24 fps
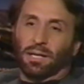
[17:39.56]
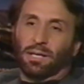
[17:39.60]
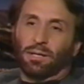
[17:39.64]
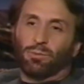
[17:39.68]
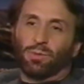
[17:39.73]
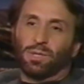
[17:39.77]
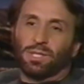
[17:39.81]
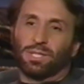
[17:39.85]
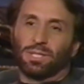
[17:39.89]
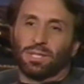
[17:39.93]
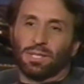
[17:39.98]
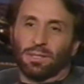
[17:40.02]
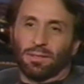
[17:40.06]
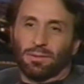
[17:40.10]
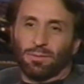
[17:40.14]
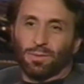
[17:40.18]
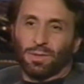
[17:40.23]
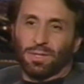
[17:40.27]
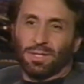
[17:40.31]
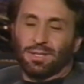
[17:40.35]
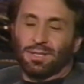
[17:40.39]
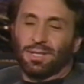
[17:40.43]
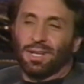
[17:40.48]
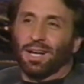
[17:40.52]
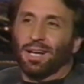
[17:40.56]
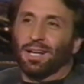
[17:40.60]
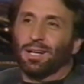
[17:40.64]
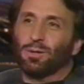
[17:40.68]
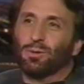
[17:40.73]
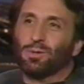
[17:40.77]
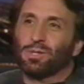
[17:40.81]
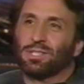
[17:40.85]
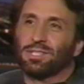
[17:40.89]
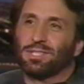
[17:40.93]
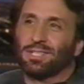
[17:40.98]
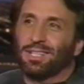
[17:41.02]
yeah, was, that would be it. Yeah, it
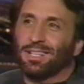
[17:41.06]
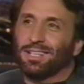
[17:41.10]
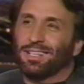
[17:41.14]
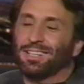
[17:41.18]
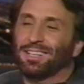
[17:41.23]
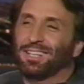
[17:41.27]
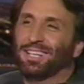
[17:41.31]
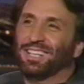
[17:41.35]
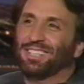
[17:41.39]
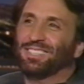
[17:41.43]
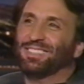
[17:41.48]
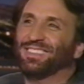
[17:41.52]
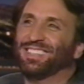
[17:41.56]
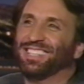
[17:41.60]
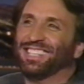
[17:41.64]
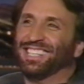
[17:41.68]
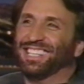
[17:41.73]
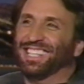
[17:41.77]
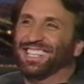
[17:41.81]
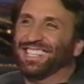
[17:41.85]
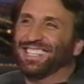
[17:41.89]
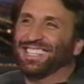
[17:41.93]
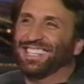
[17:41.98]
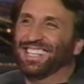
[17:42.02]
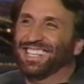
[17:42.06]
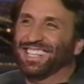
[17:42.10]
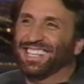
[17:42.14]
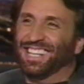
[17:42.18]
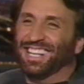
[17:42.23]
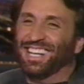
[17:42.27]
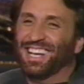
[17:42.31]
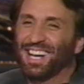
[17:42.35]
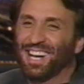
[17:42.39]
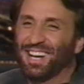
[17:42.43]
was. Uh, when I was flying